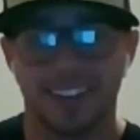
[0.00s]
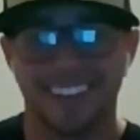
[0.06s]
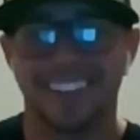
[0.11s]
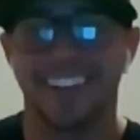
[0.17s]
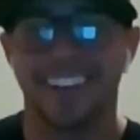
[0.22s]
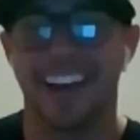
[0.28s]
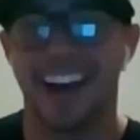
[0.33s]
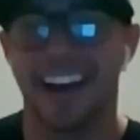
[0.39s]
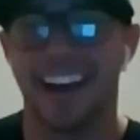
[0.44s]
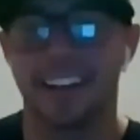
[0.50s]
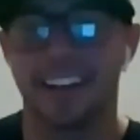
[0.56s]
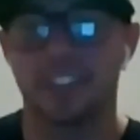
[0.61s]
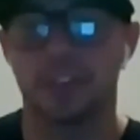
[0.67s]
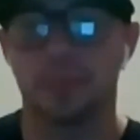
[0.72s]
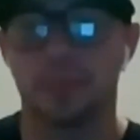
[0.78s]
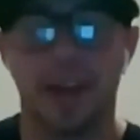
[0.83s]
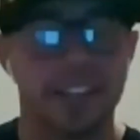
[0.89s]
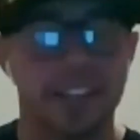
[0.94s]
Yeah, it's
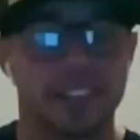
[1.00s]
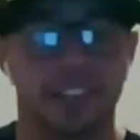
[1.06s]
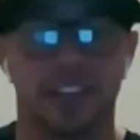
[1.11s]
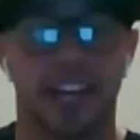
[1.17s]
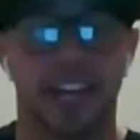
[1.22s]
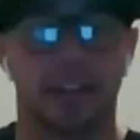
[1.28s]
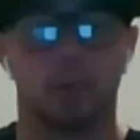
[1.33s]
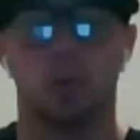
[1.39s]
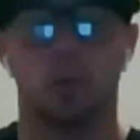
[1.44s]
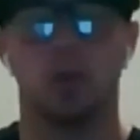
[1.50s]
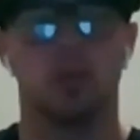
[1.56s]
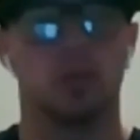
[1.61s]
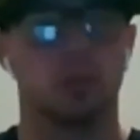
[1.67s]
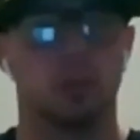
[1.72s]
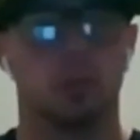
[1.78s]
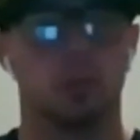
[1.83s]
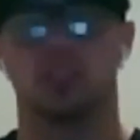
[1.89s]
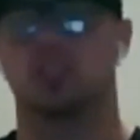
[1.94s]
amazing. Like,
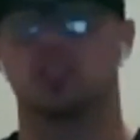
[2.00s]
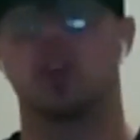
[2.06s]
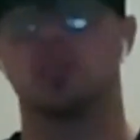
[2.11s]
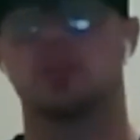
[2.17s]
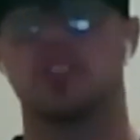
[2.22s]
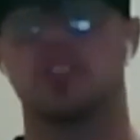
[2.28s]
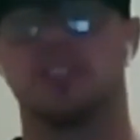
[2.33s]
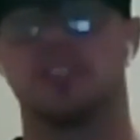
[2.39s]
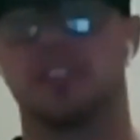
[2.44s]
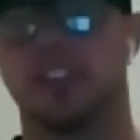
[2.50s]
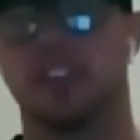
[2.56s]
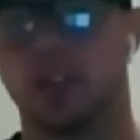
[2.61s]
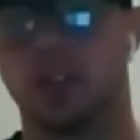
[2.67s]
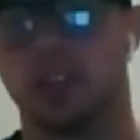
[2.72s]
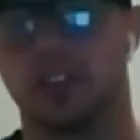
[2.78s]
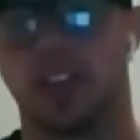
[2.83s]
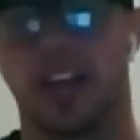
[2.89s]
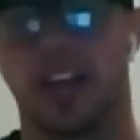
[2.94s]
we'll show up to the field and,